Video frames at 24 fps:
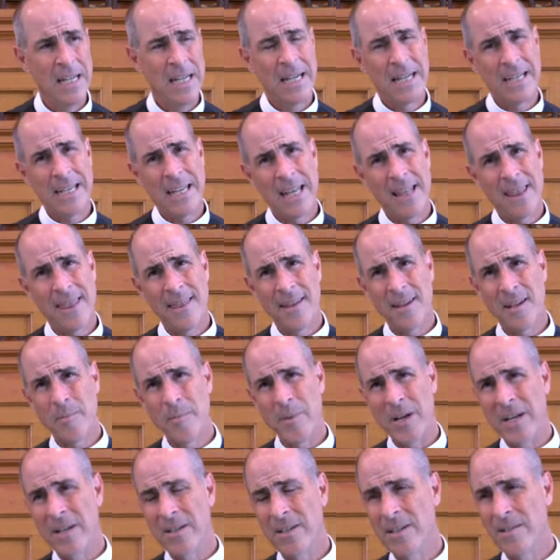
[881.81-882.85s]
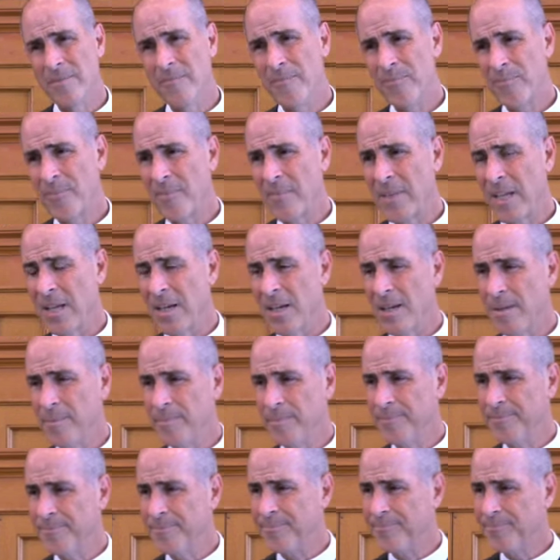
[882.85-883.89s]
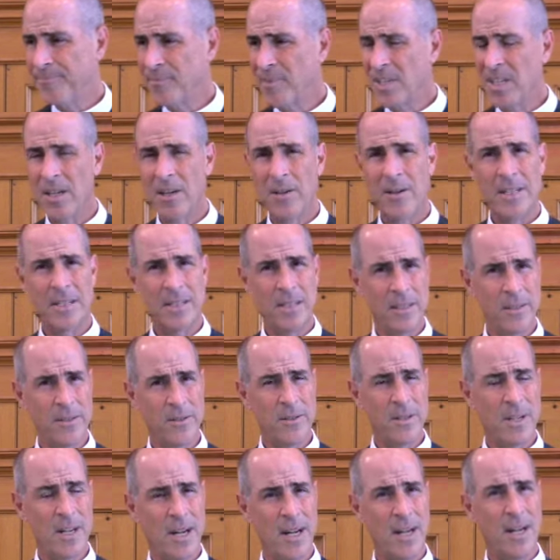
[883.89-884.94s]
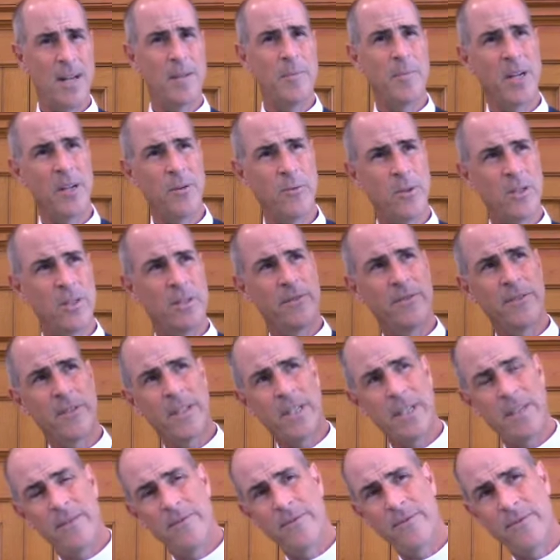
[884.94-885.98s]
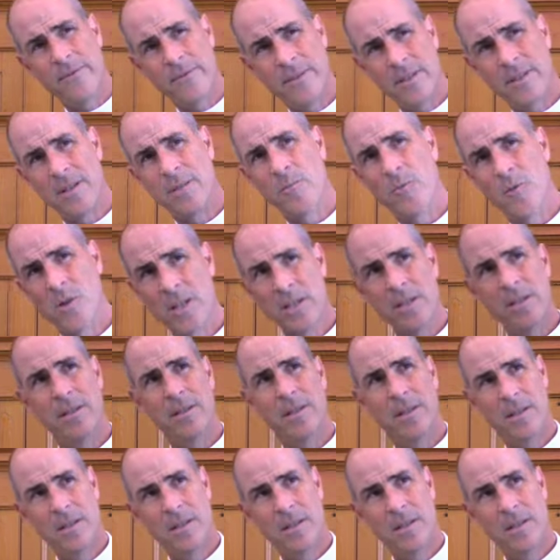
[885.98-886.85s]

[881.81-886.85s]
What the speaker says: Again, think about, as a little guy, I might want to forgive someone